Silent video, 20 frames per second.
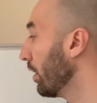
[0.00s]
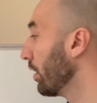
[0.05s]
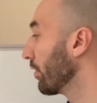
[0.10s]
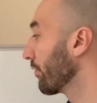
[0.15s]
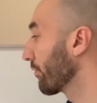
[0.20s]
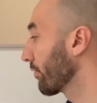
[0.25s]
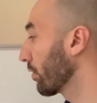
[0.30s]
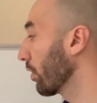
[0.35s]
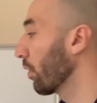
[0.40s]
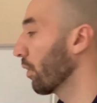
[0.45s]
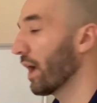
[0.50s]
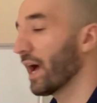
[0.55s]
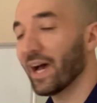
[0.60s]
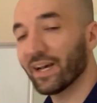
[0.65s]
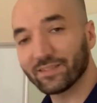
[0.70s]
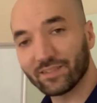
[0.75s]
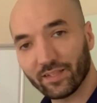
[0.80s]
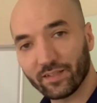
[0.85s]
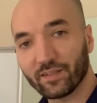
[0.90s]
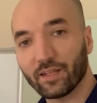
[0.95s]
So
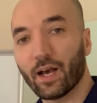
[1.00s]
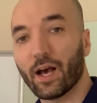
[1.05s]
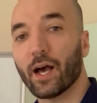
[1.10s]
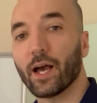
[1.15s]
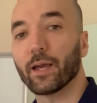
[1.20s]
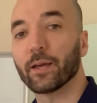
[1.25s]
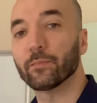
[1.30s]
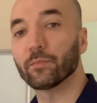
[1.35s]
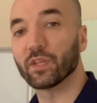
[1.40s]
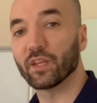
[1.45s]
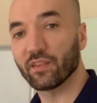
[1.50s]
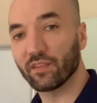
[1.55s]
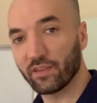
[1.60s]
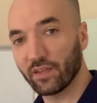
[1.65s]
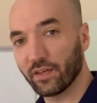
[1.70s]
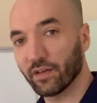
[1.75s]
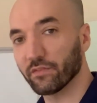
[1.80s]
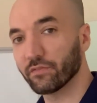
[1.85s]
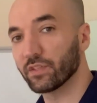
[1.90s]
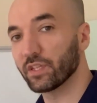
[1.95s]
at the time the
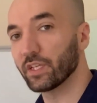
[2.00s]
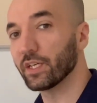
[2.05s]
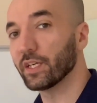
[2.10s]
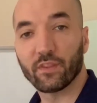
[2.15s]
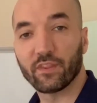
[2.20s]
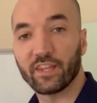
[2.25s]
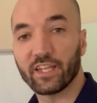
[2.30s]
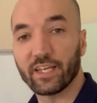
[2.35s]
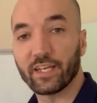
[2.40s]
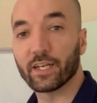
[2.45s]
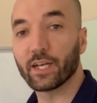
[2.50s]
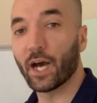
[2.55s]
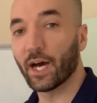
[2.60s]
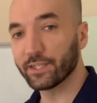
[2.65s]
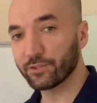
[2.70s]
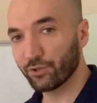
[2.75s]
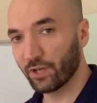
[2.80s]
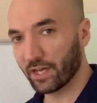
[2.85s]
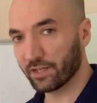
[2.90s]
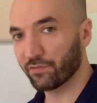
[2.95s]
CFD, the
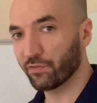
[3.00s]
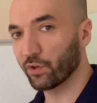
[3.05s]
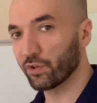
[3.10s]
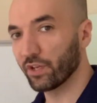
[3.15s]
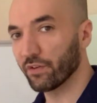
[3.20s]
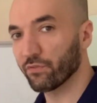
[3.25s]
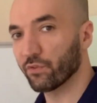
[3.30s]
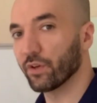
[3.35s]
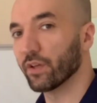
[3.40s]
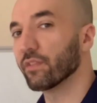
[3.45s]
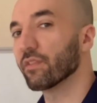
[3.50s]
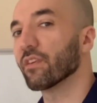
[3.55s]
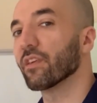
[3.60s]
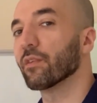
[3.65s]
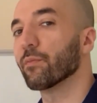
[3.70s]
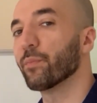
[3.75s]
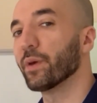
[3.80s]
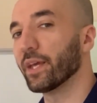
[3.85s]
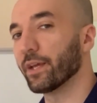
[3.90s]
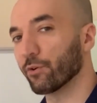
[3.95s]
contract for difference is
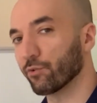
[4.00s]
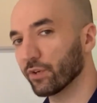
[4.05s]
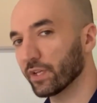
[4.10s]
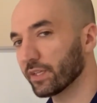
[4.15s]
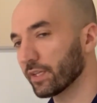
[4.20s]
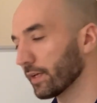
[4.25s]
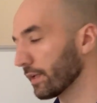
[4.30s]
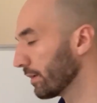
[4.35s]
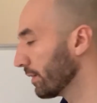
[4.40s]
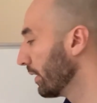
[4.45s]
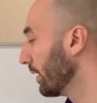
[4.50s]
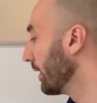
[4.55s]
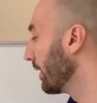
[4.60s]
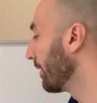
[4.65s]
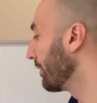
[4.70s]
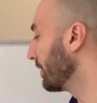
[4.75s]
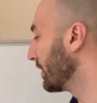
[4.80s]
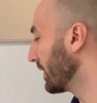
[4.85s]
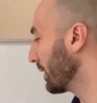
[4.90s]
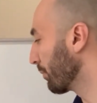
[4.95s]
being written,
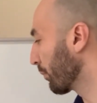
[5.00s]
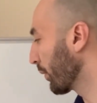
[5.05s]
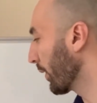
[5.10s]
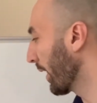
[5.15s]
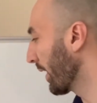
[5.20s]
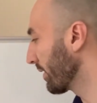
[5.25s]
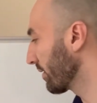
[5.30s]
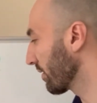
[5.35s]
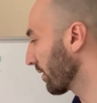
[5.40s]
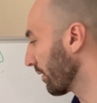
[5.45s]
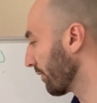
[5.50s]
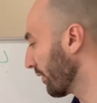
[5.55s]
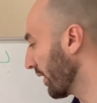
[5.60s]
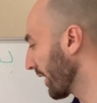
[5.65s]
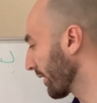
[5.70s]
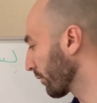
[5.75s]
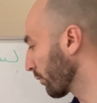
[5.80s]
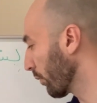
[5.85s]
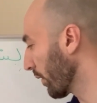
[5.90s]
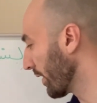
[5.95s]
the price of
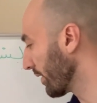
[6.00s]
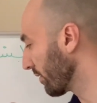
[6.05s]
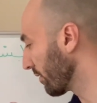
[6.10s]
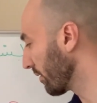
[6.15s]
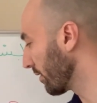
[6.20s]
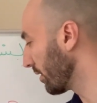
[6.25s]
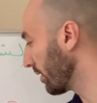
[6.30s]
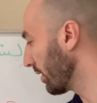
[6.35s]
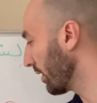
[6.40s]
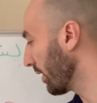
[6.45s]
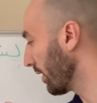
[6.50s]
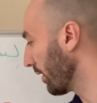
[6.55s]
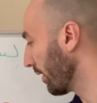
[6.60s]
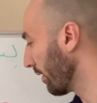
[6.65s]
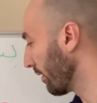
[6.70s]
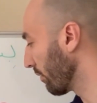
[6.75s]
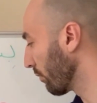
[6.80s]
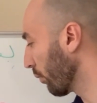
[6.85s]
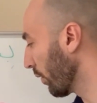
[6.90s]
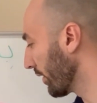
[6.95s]
XYZ
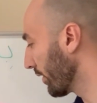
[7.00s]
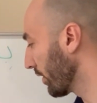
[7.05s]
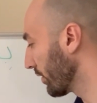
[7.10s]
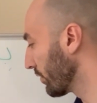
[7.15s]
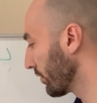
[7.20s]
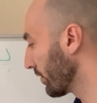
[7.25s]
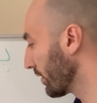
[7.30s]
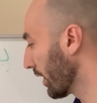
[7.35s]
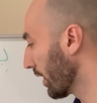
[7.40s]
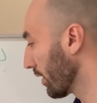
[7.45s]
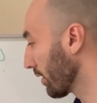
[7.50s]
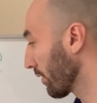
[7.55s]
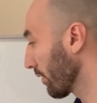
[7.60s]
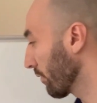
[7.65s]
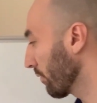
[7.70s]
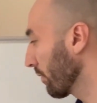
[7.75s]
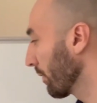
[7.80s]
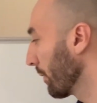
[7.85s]
is $100.